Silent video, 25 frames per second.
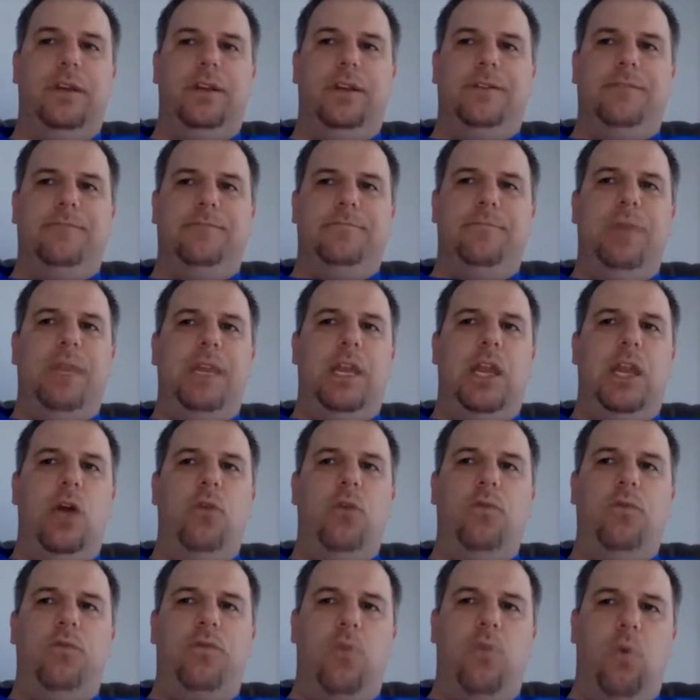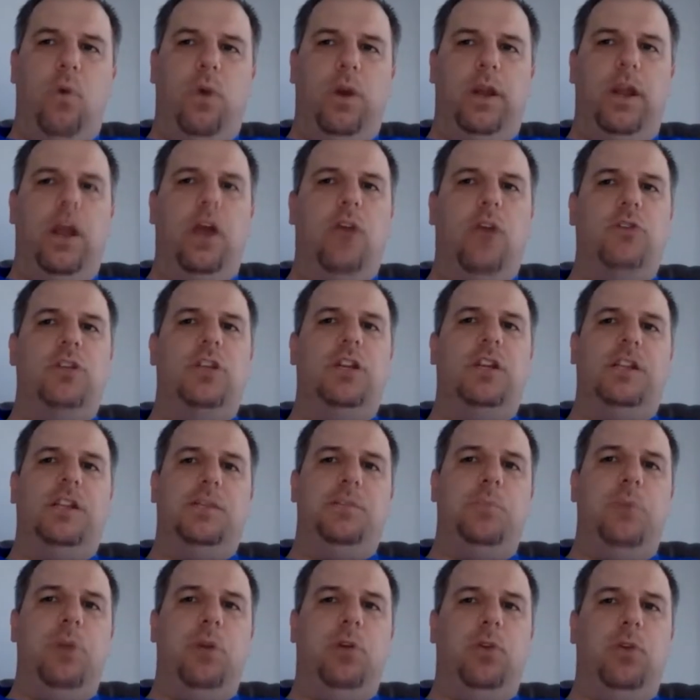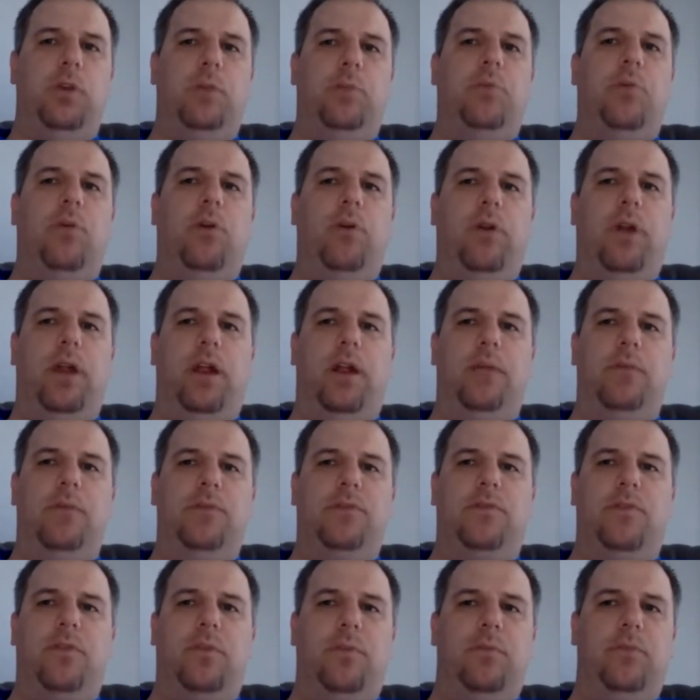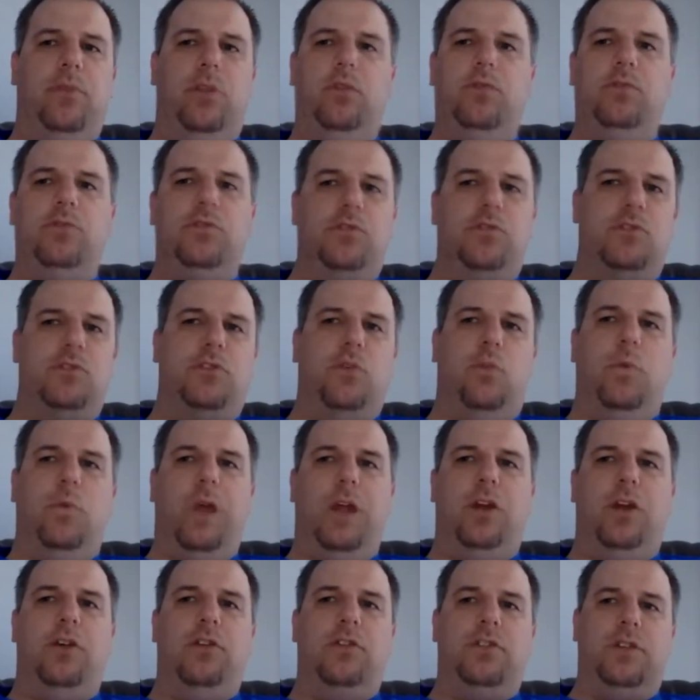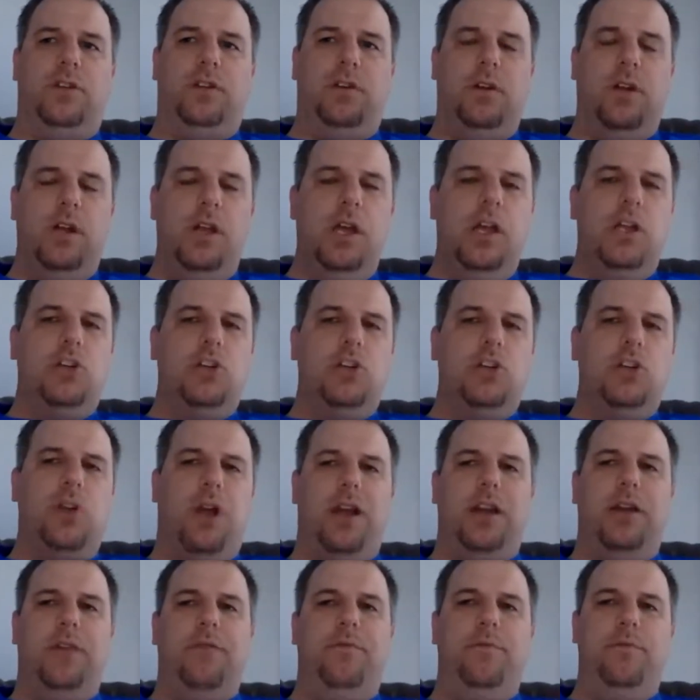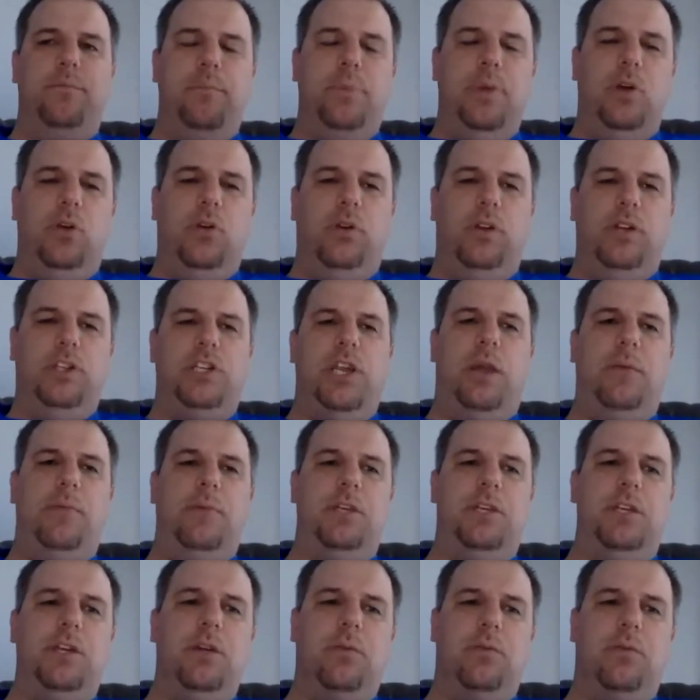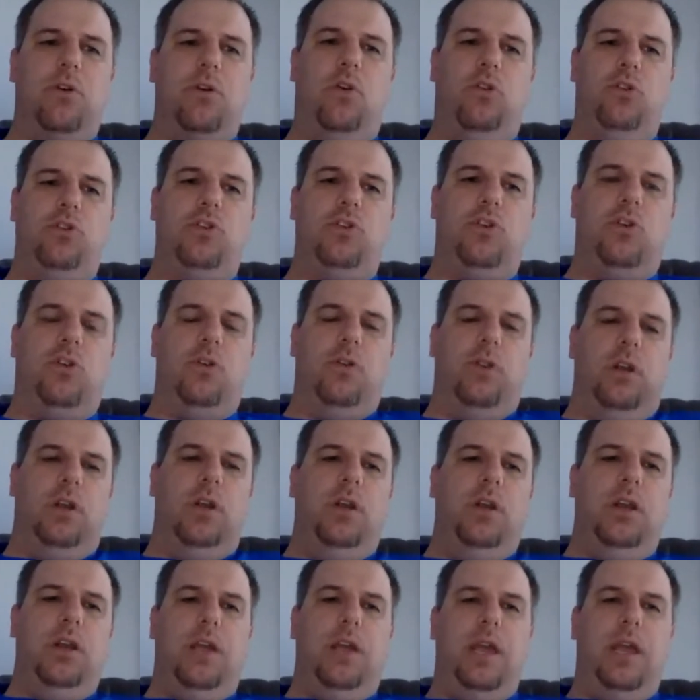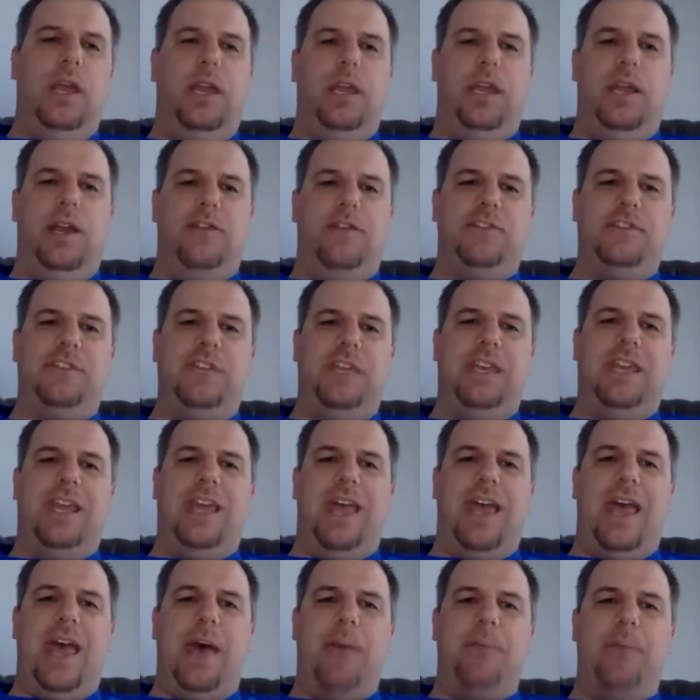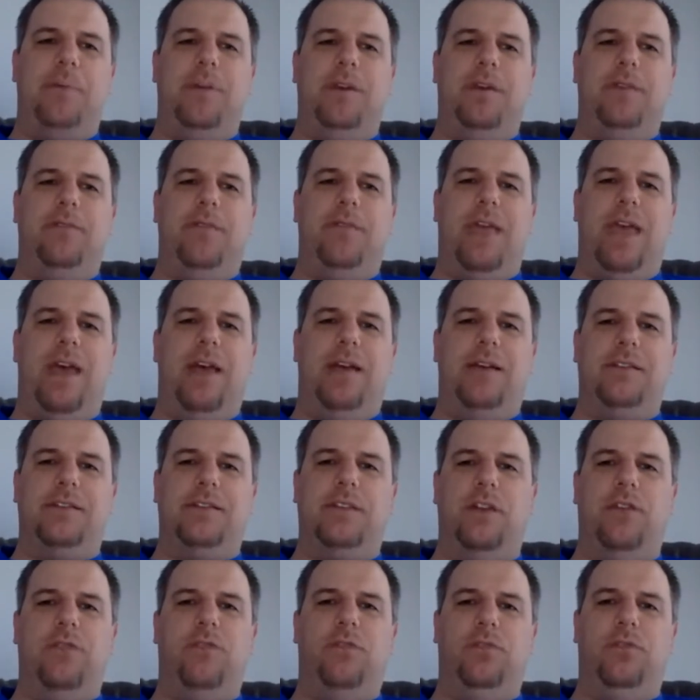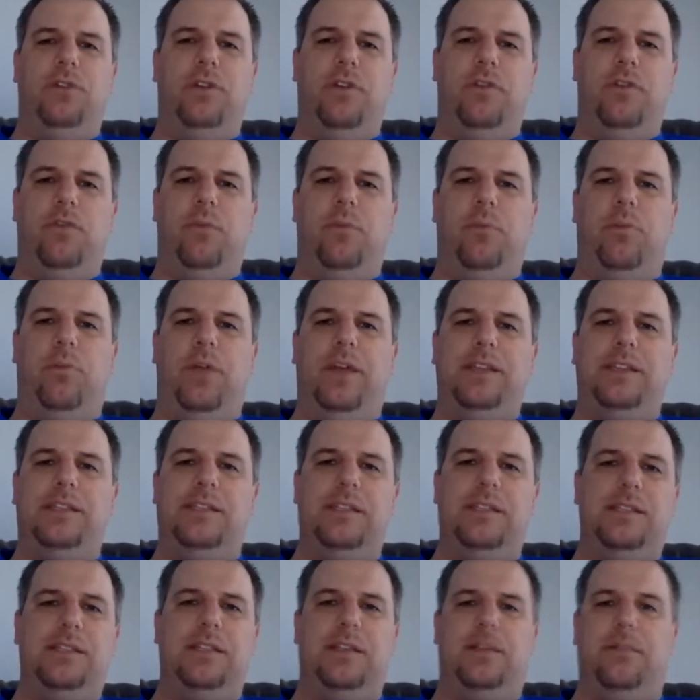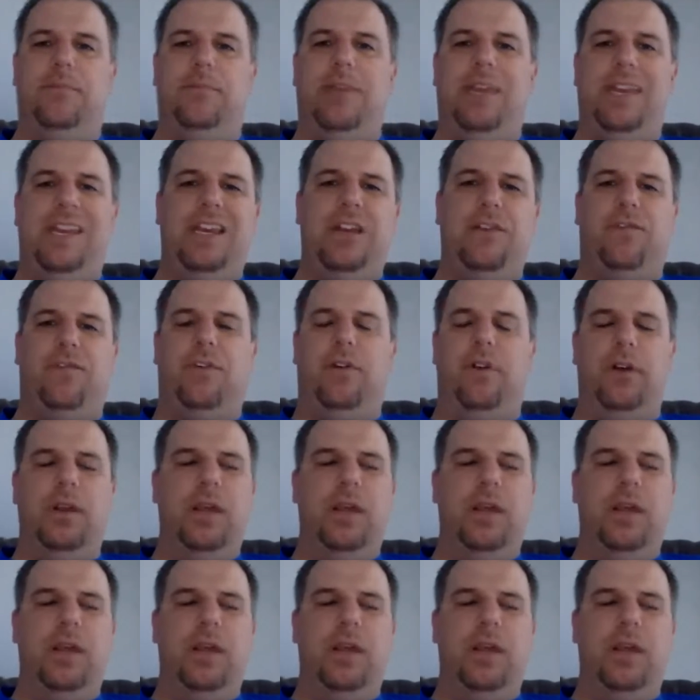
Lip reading: been known for in coaching, is building programs from losers to winners and trying to build a championship culture. And I've seen it happen at several different places and many different